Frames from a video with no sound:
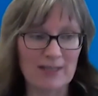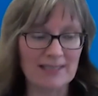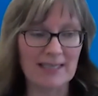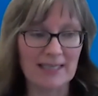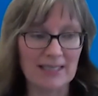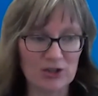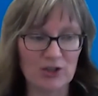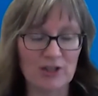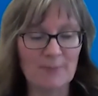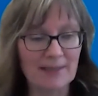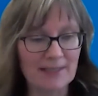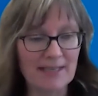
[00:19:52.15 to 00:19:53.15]
is going to be
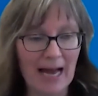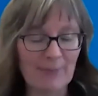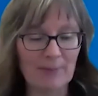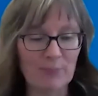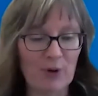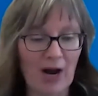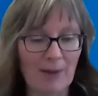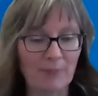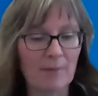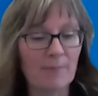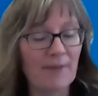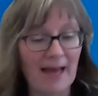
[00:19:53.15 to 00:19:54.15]
the dominant
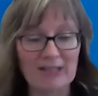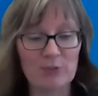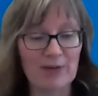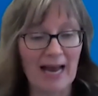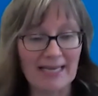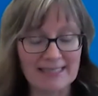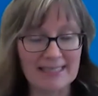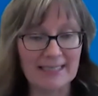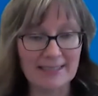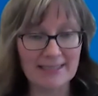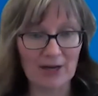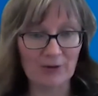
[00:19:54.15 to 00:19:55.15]
problem. That's what I see in
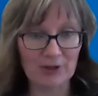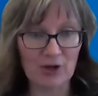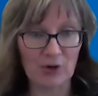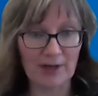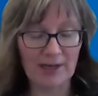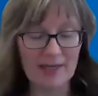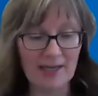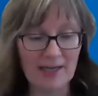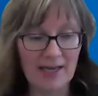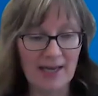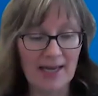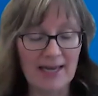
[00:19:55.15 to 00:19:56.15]
South Dakota.
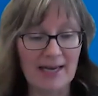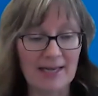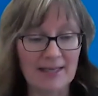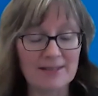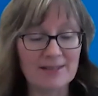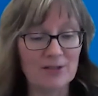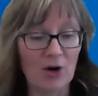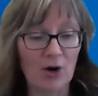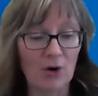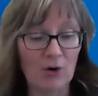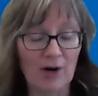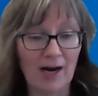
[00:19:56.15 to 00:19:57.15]
And
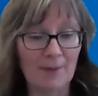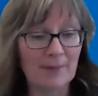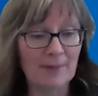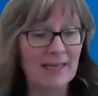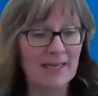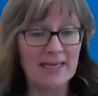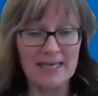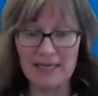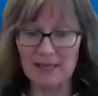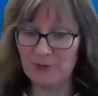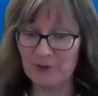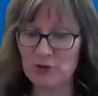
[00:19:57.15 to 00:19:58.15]
so
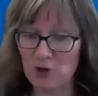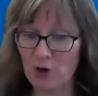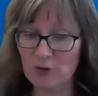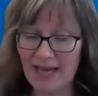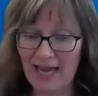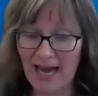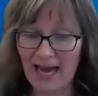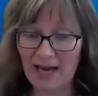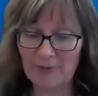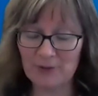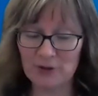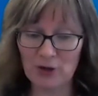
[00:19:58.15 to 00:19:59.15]
if you don't have,
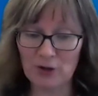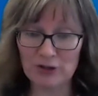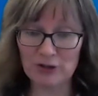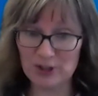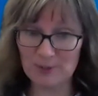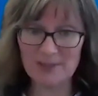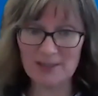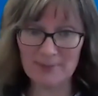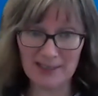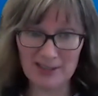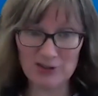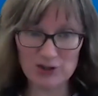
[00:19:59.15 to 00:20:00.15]
gypsum
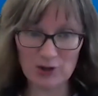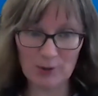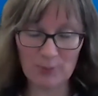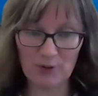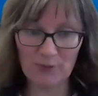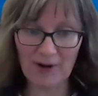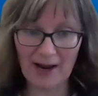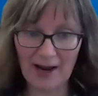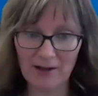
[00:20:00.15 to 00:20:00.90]
in your soil profile,